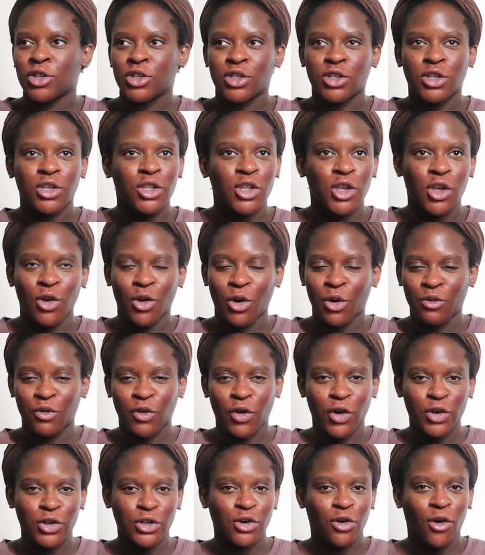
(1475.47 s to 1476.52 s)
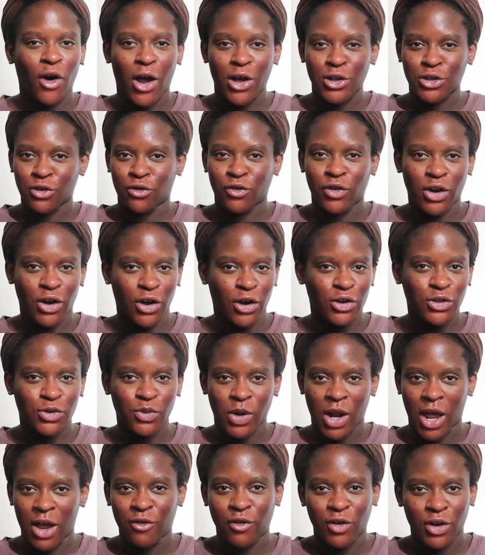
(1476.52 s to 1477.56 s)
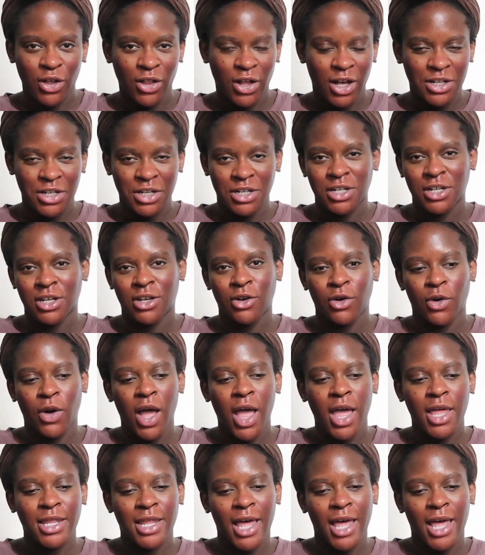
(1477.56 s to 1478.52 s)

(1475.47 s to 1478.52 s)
to the universe, cross your fingers, whatever you like to do,